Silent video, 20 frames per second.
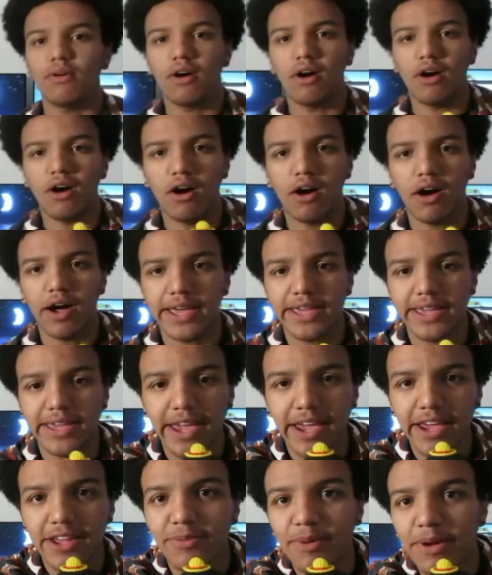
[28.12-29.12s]
Oh, I
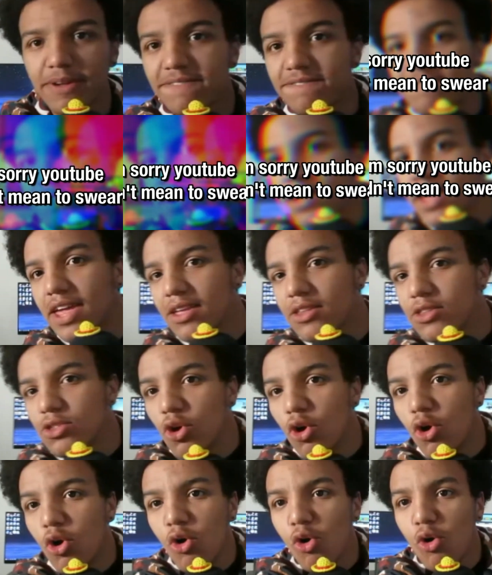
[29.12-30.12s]
kicked my
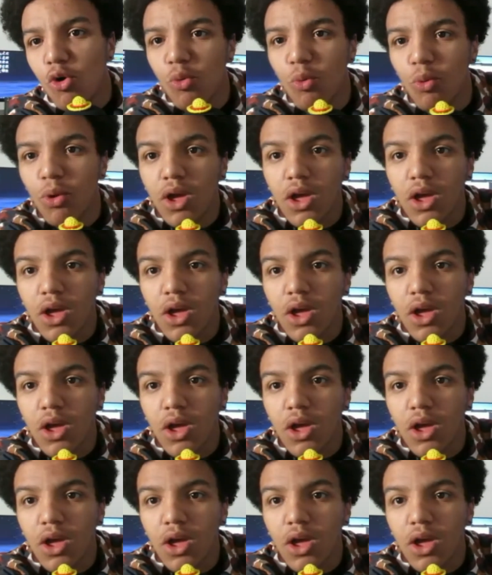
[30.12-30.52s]
no,